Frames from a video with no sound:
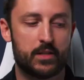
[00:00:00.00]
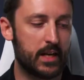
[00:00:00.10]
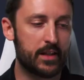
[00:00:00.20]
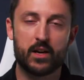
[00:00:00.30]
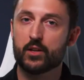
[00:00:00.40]

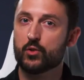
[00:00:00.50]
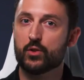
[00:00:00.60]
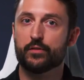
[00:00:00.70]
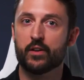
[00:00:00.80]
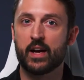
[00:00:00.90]
Together,
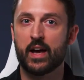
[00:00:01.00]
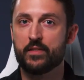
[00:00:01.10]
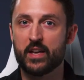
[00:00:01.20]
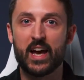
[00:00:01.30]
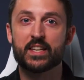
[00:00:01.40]
Unify
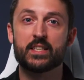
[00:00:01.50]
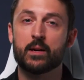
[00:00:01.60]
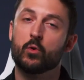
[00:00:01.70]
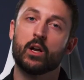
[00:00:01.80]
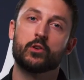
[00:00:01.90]
and the
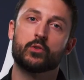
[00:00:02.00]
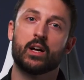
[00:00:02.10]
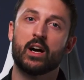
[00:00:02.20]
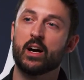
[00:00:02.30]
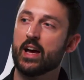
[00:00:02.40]
XDM
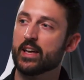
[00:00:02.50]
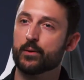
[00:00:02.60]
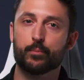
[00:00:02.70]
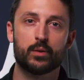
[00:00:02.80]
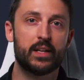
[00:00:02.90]
100 are a
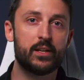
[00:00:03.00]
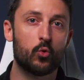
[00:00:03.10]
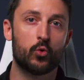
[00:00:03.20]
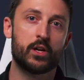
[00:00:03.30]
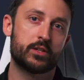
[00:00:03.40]
complete
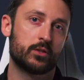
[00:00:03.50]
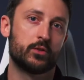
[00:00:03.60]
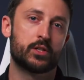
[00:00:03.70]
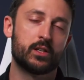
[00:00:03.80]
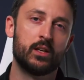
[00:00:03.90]
audio
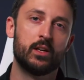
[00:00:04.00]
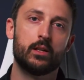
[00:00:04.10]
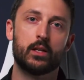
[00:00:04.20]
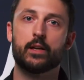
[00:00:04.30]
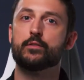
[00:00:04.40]
solution
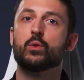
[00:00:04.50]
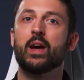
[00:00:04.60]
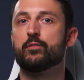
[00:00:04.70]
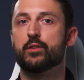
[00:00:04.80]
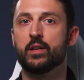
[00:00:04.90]
that gives you
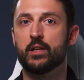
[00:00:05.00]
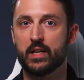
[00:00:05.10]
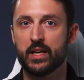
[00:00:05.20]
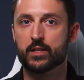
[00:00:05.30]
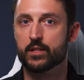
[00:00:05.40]
everything you
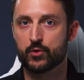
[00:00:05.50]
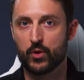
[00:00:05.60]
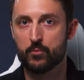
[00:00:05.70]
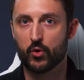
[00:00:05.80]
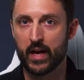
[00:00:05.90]
need to
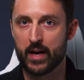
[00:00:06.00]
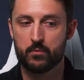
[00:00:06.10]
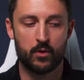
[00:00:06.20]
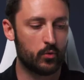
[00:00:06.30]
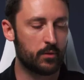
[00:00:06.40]
stream or
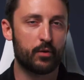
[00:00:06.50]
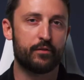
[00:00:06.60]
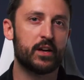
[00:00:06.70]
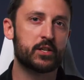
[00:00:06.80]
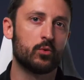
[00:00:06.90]
game with
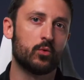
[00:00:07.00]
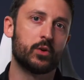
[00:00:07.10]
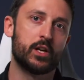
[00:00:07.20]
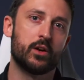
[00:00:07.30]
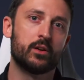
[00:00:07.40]
professional
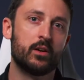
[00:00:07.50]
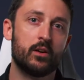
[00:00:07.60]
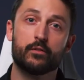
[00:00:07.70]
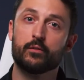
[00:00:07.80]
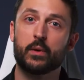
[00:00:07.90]
audio,
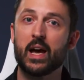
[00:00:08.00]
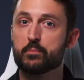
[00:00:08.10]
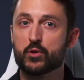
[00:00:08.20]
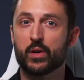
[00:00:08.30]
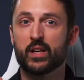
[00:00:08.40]
from
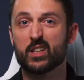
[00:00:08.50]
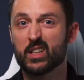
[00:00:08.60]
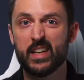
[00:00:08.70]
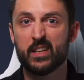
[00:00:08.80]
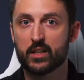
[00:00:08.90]
capturing
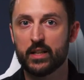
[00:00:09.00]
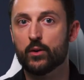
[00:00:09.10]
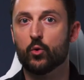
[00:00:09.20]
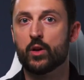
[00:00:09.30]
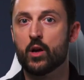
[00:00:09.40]
clean,
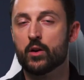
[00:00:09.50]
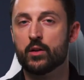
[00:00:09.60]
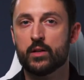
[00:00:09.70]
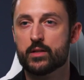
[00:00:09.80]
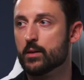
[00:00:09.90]
clear audio
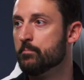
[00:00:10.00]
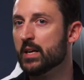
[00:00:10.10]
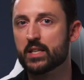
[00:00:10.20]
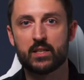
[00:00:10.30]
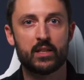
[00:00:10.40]
to
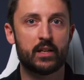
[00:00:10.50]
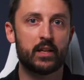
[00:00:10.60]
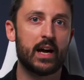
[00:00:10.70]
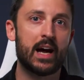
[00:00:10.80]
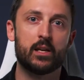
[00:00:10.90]

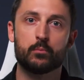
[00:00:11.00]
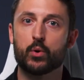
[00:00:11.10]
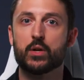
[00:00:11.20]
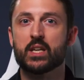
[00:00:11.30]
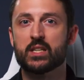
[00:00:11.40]
mixing, adding
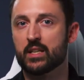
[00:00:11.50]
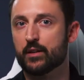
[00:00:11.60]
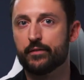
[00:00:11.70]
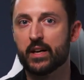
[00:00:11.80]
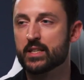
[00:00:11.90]
processing
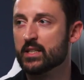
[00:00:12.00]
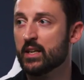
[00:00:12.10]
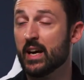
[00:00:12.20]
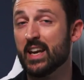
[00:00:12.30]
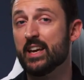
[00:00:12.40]
and effects,
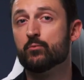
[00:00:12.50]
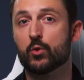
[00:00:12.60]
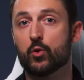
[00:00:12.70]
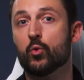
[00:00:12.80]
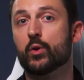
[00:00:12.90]
and even
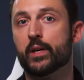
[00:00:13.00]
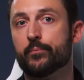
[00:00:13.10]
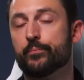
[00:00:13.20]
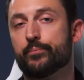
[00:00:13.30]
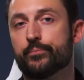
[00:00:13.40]
recording.